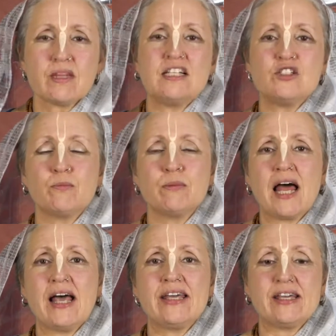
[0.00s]
he's
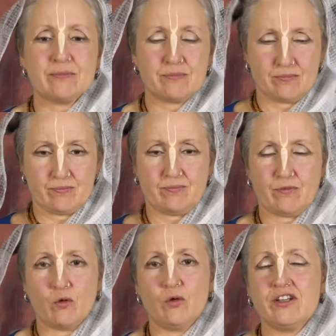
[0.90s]
supplying
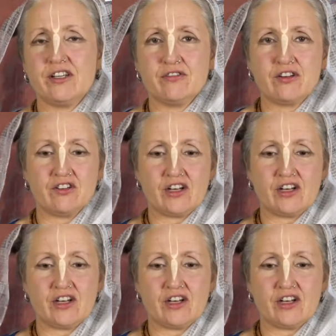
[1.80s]
all the different